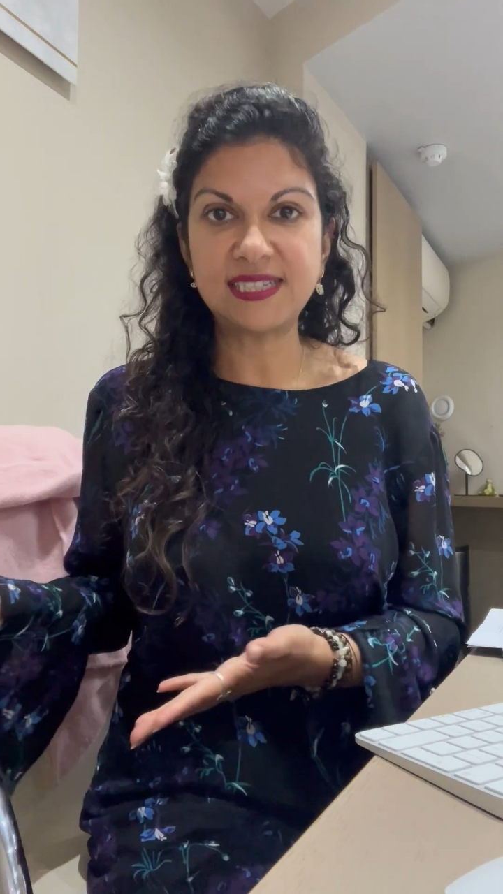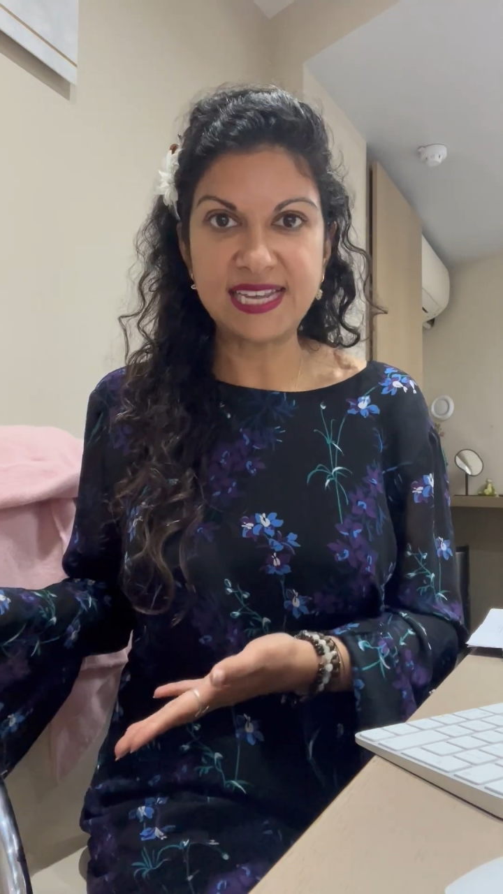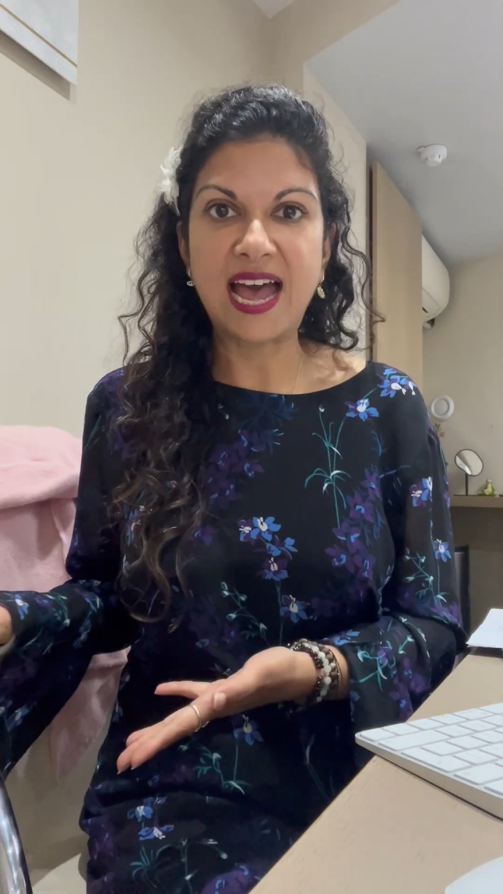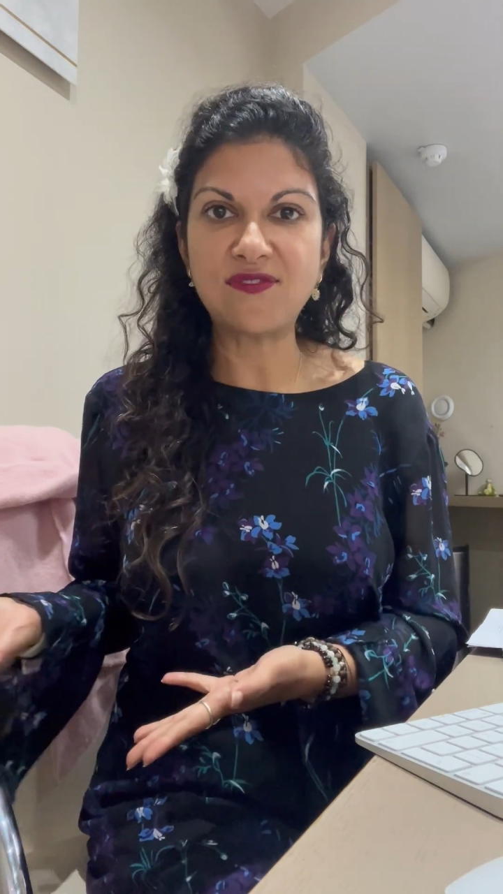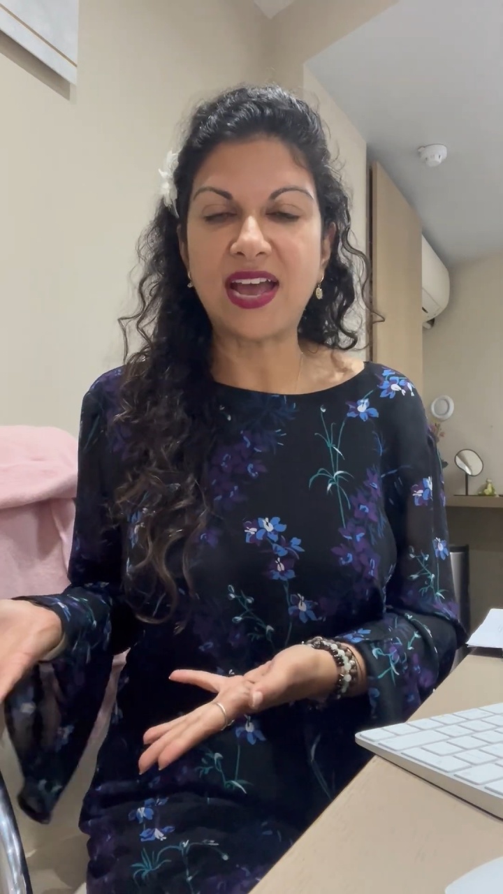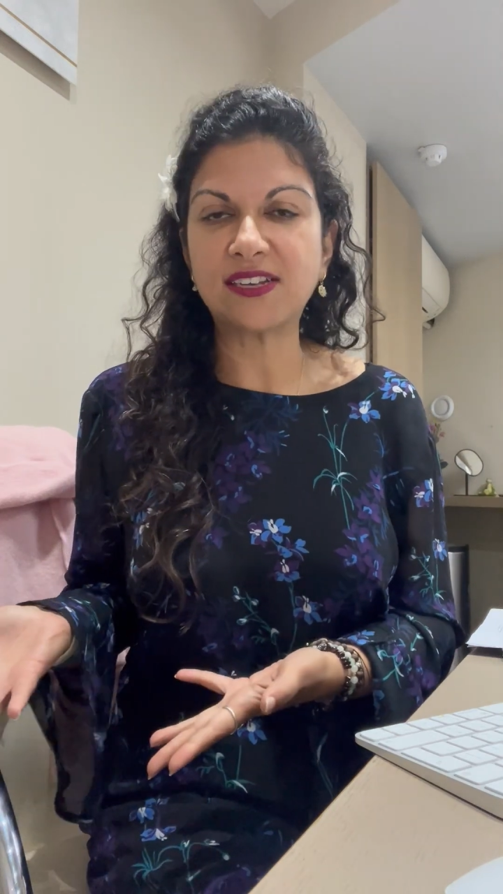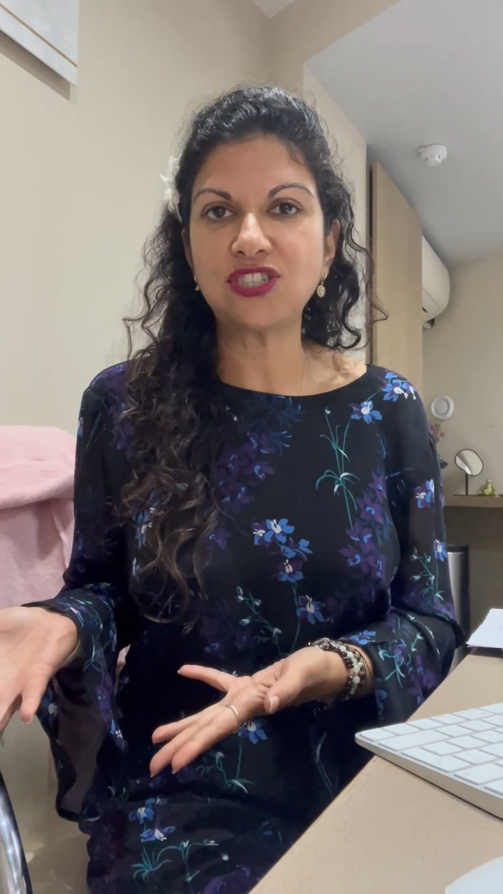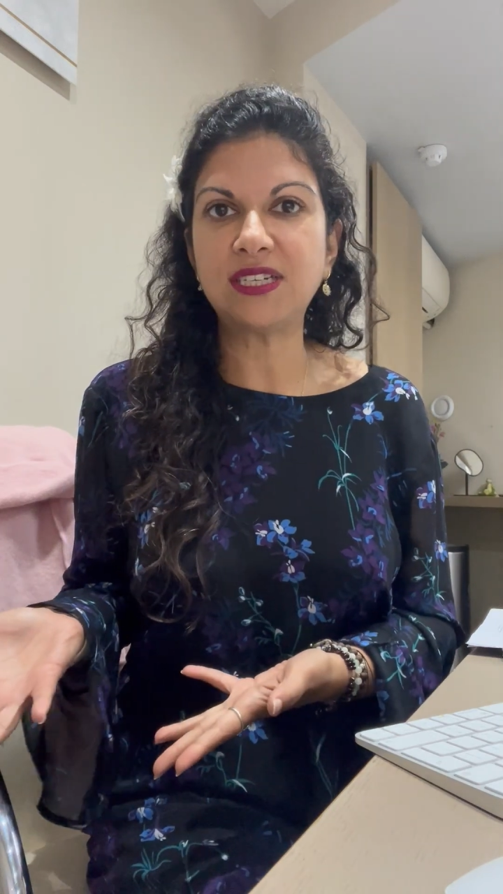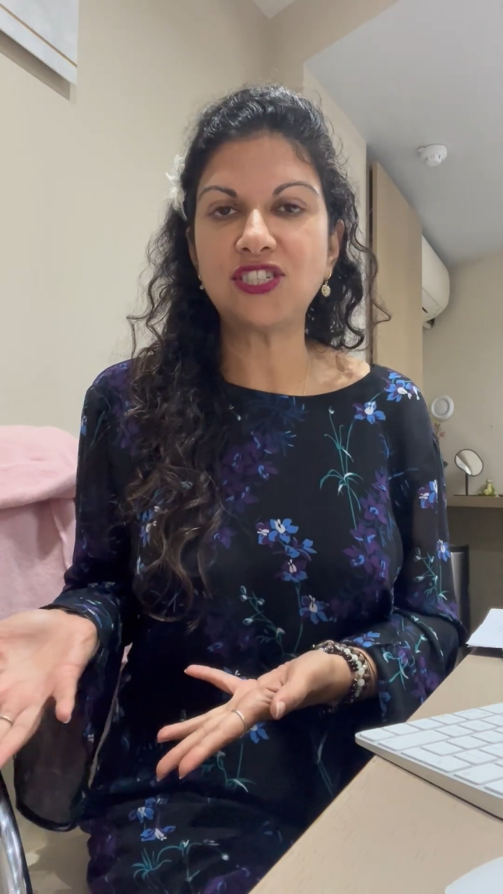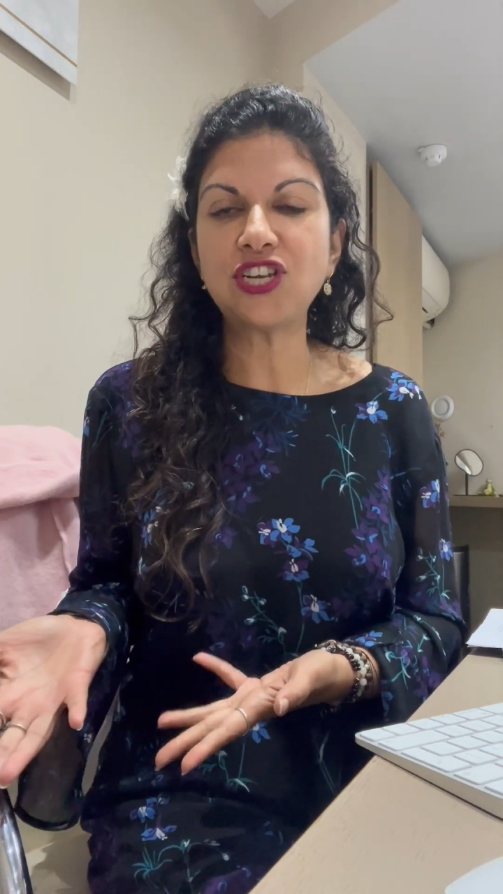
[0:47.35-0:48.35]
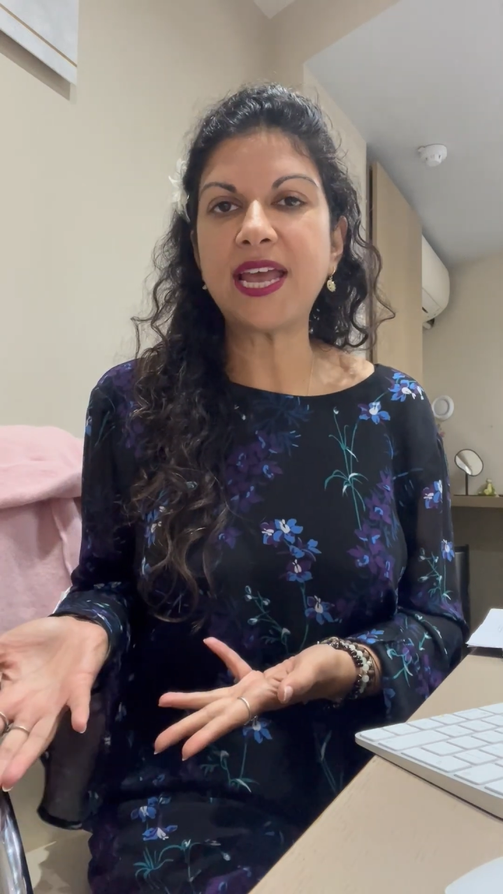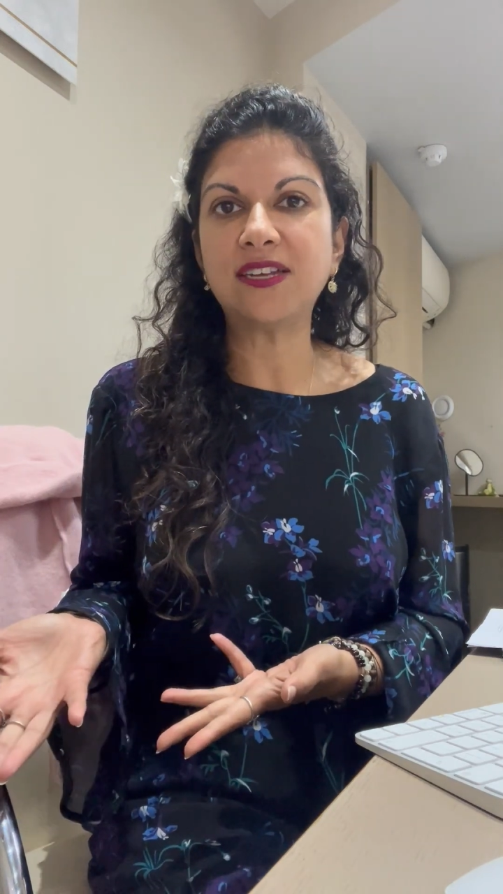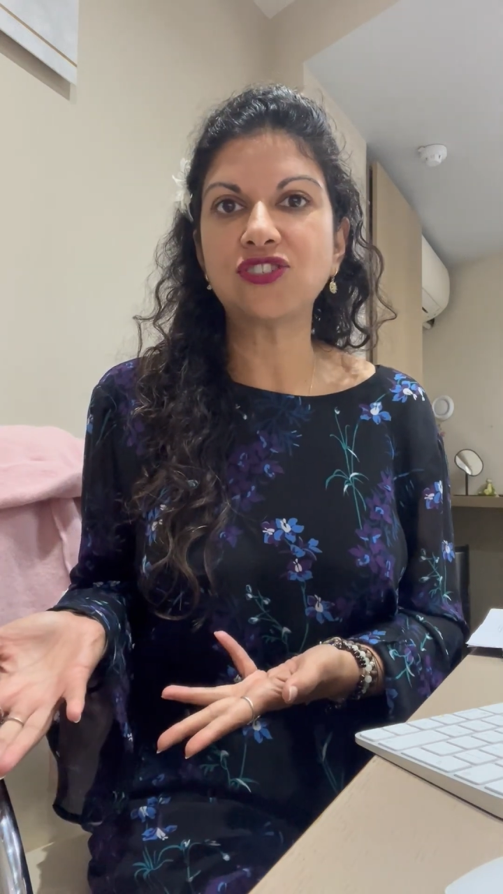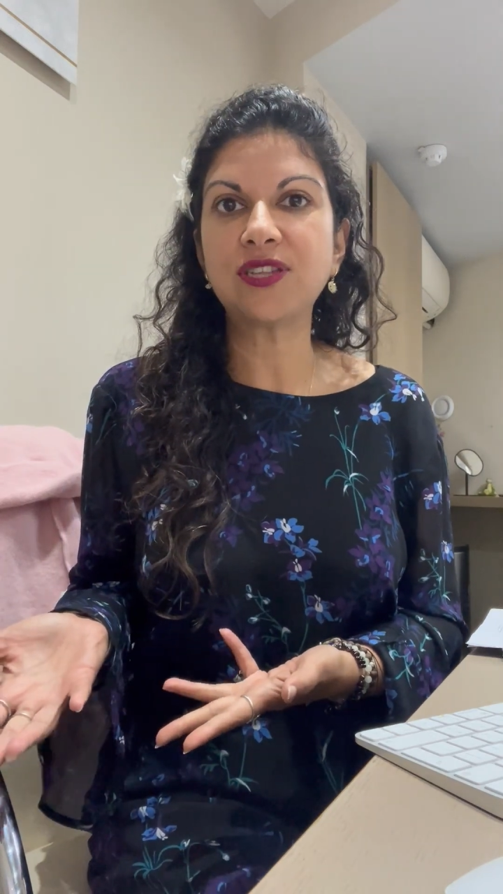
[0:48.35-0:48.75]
have actually changed,